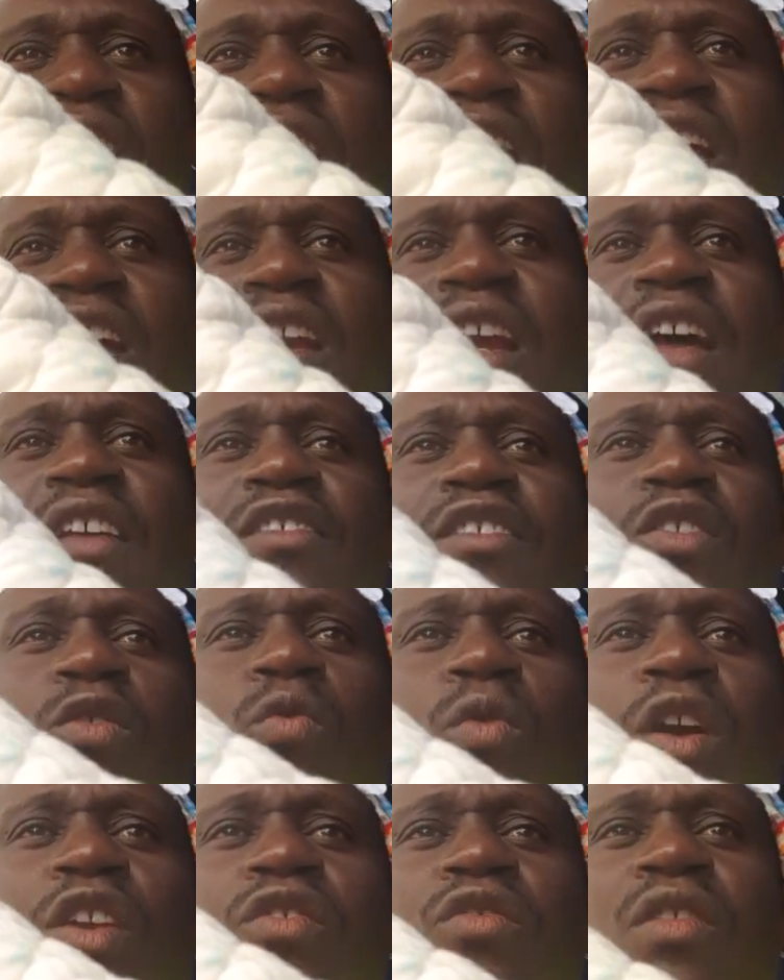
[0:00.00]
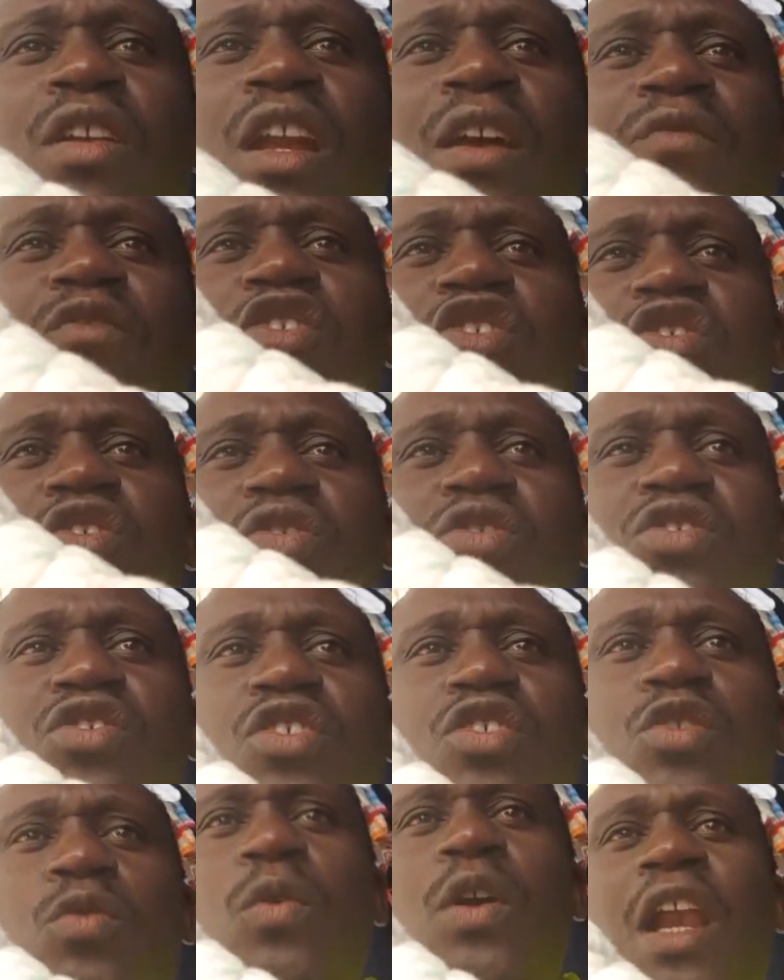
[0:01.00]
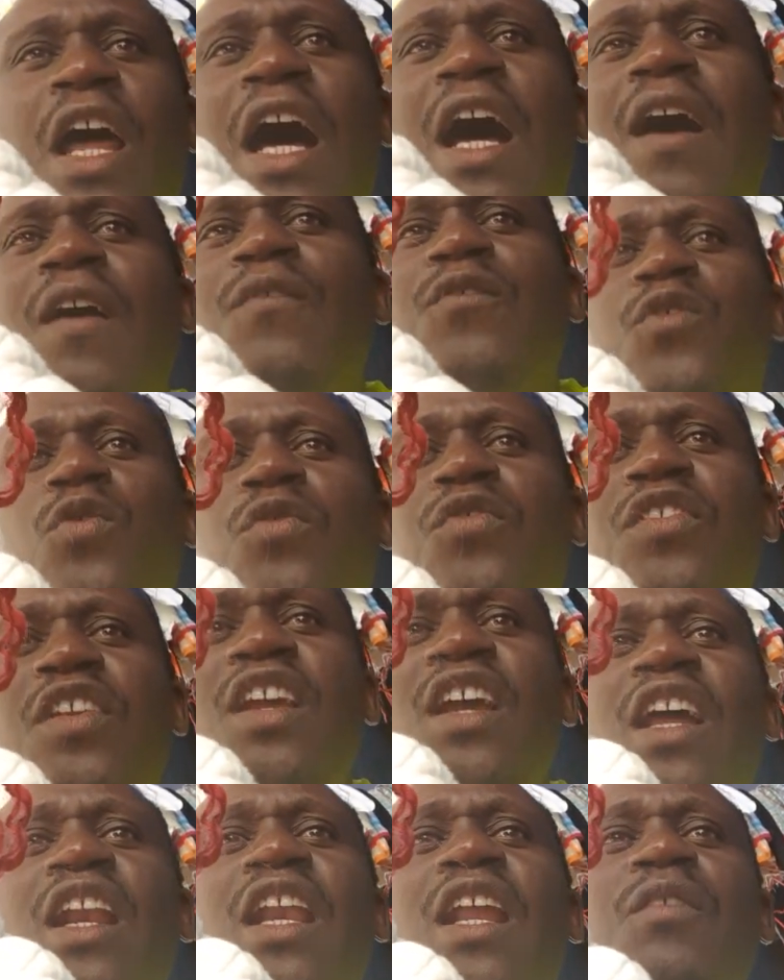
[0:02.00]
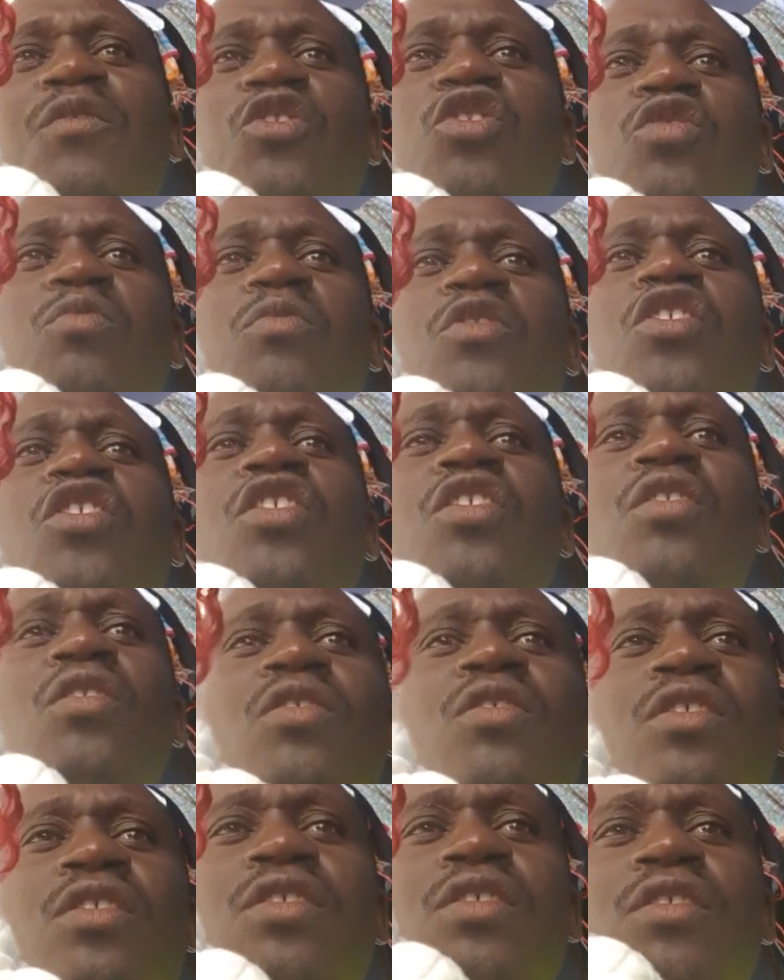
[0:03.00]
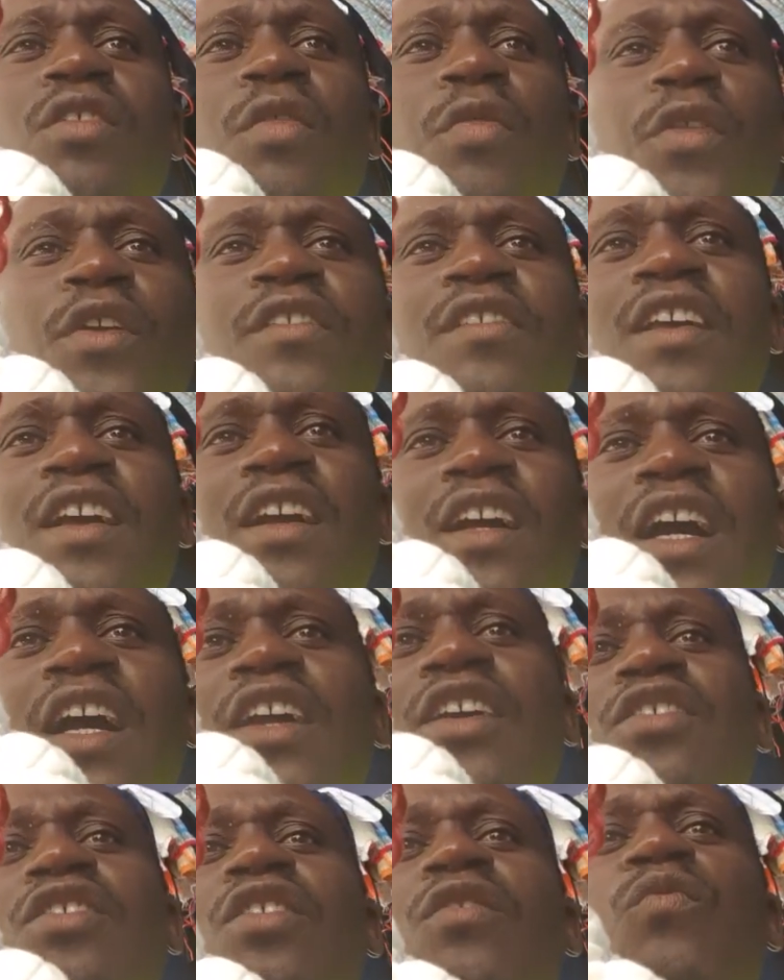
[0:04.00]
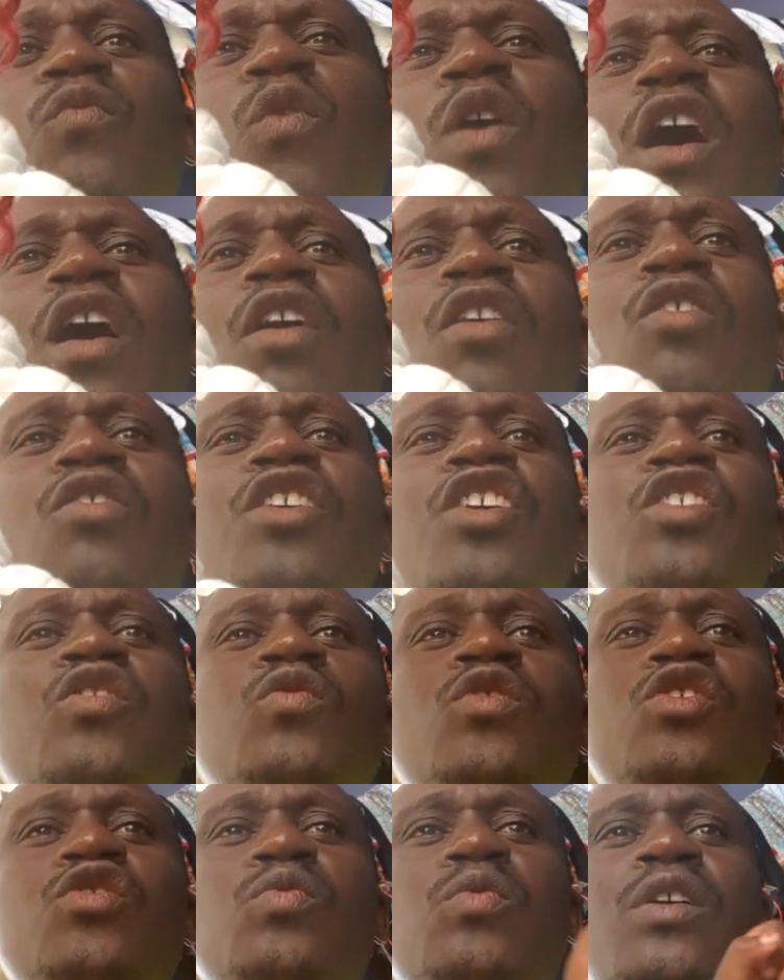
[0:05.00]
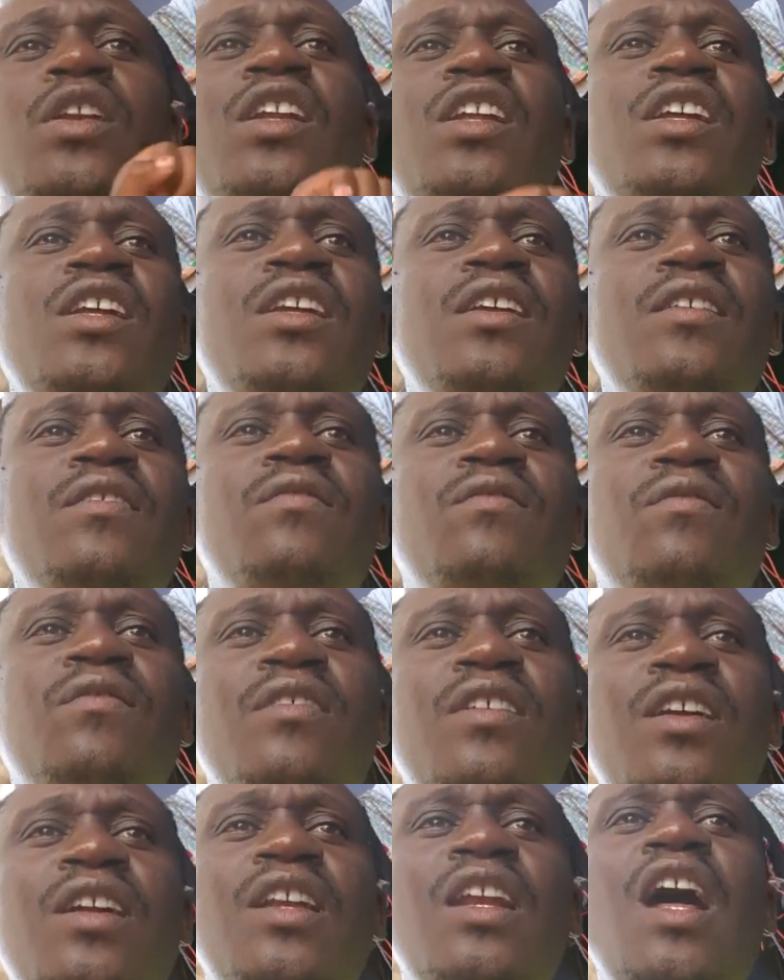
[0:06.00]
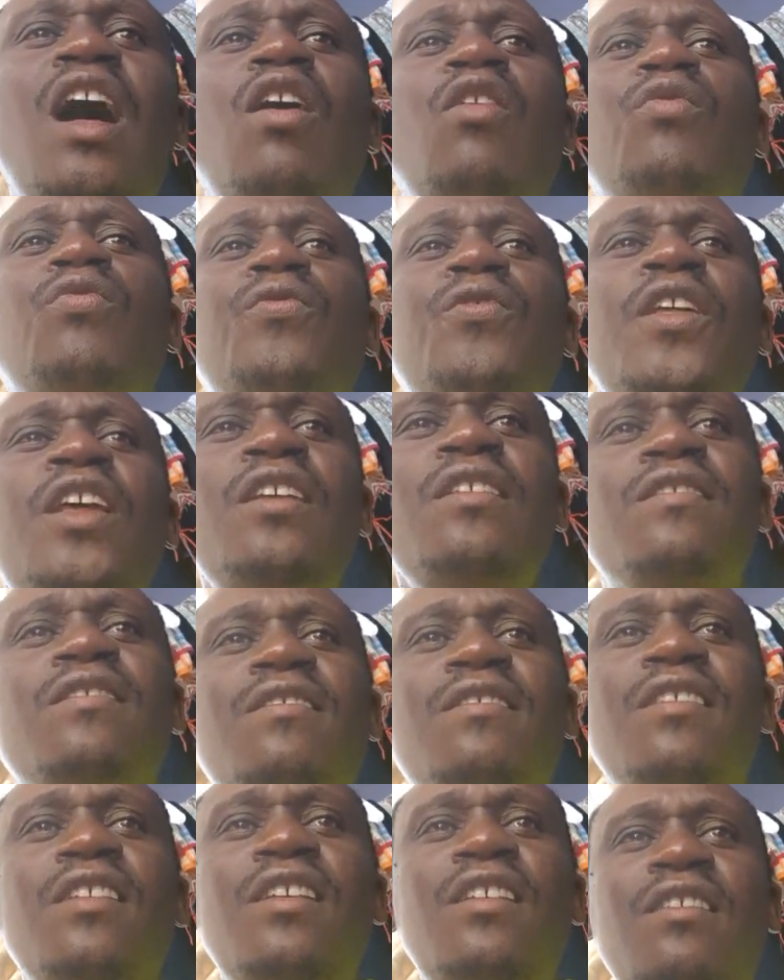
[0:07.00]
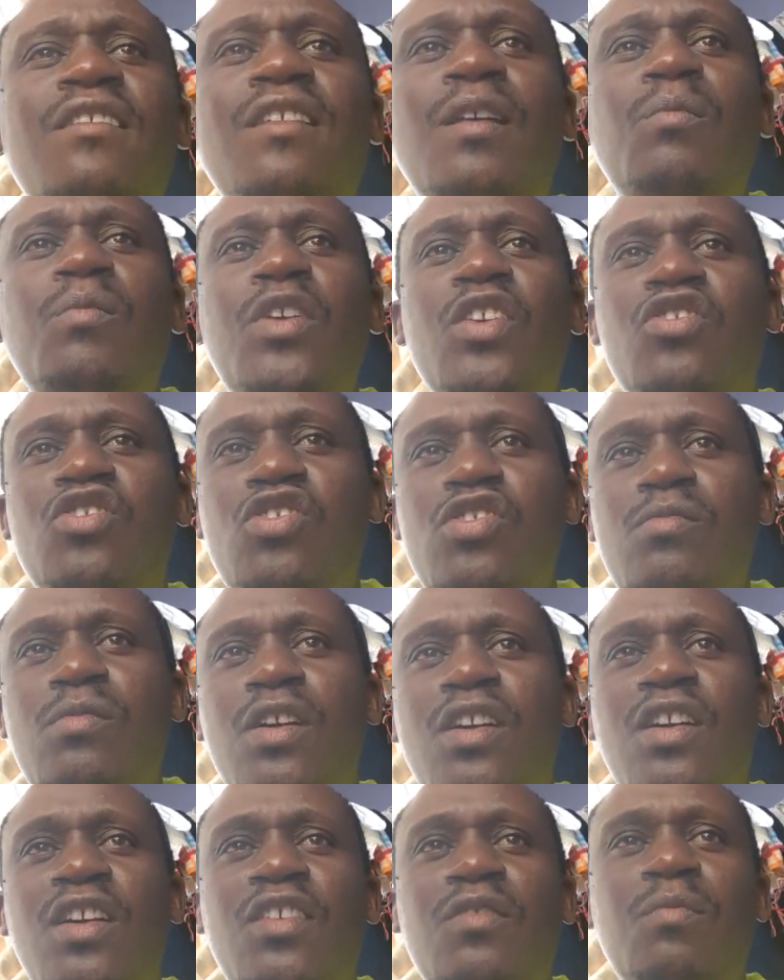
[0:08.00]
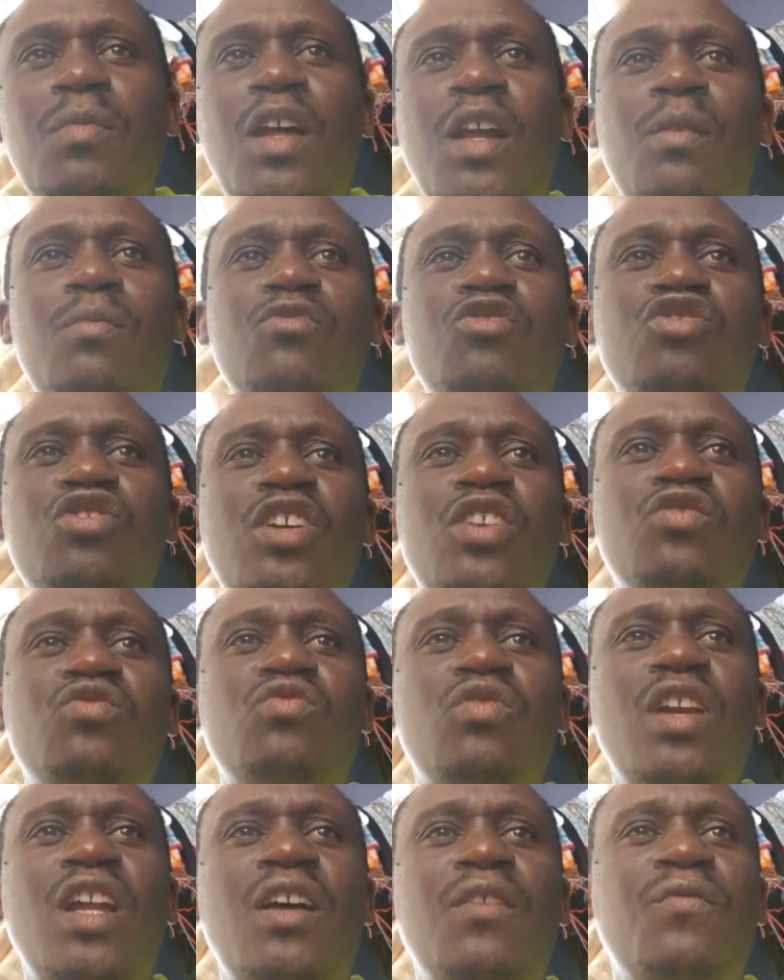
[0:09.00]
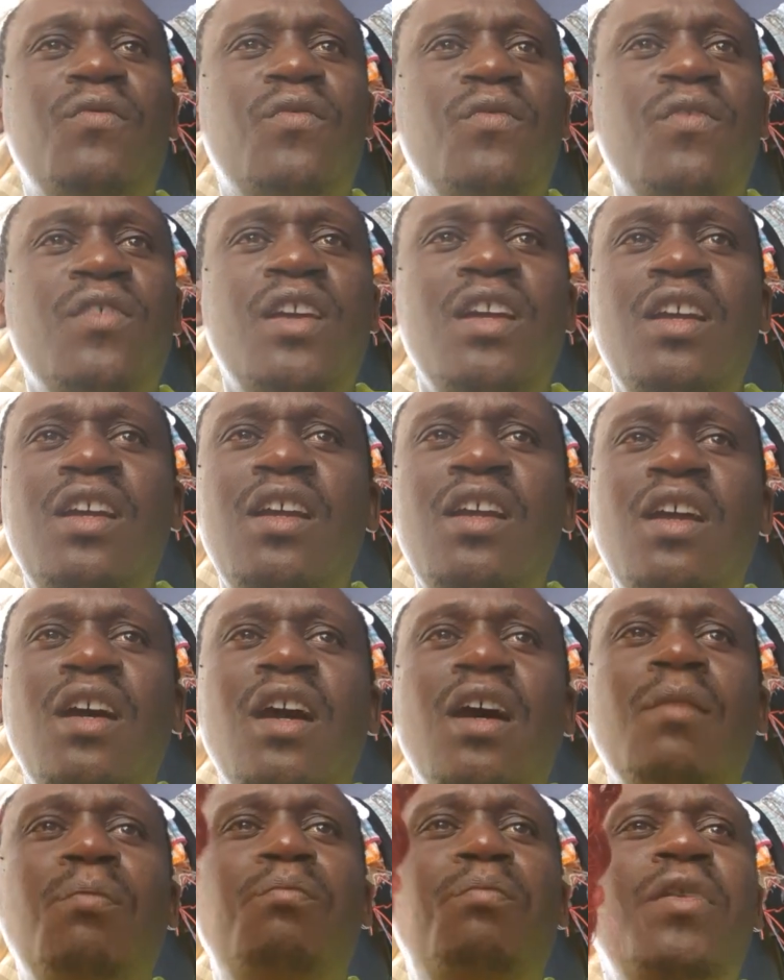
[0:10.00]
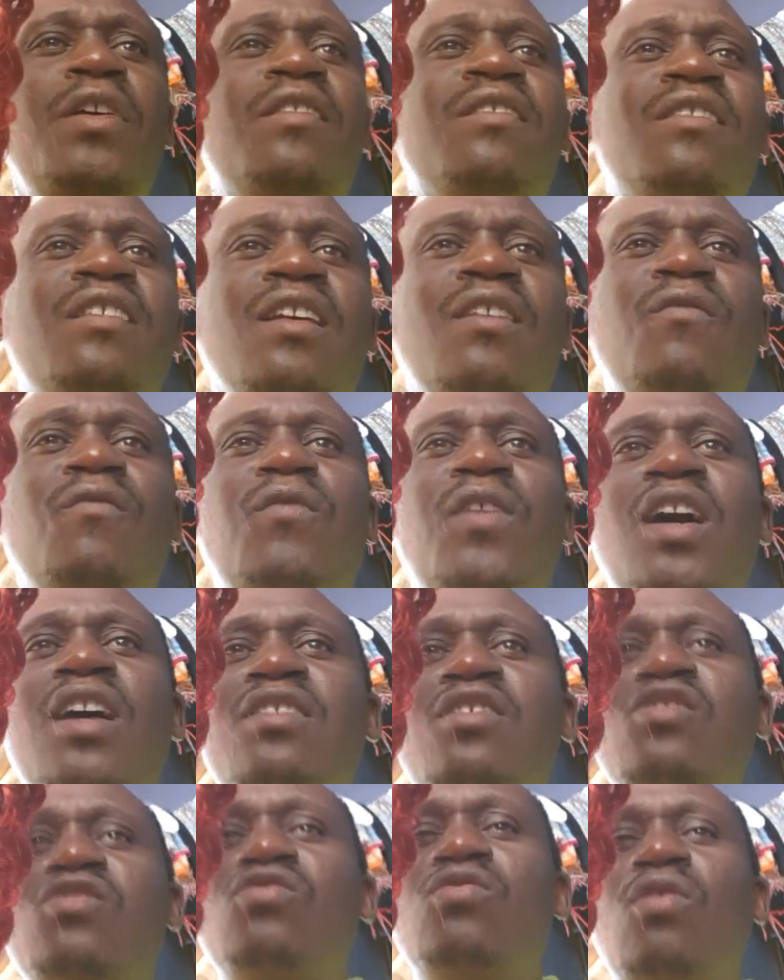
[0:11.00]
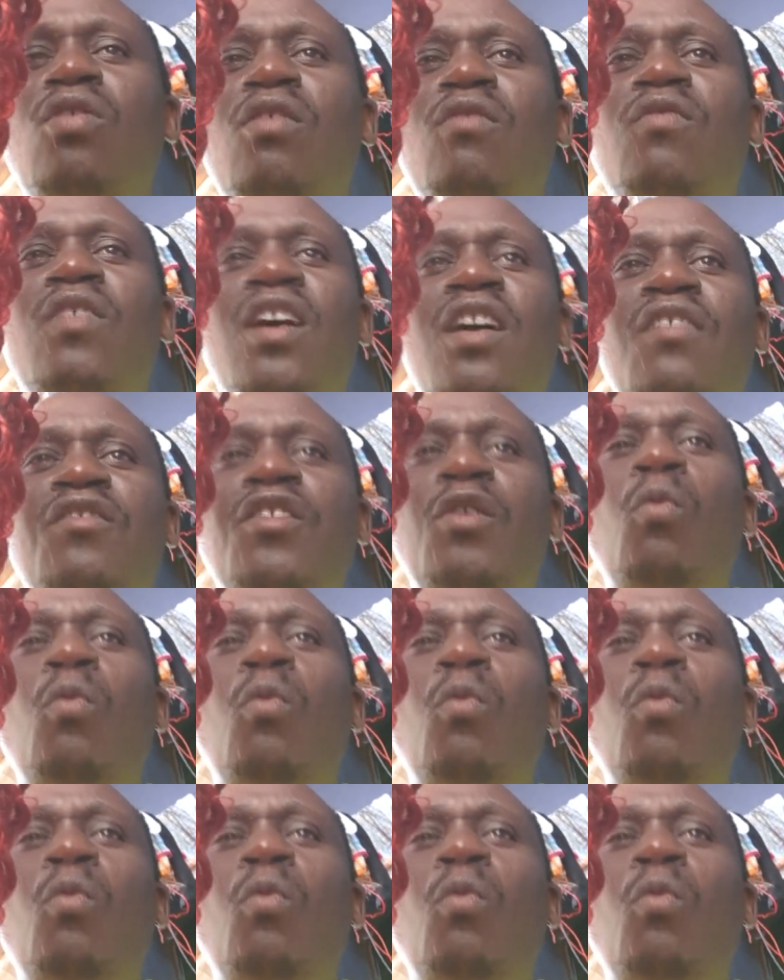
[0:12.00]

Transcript: and ask you when you left Tokyo, you will have to say, I left tomorrow. This is the kind of world in which we live. Now, this is a bit humorous, but I'm trying to laugh. A basic fact into all of us. The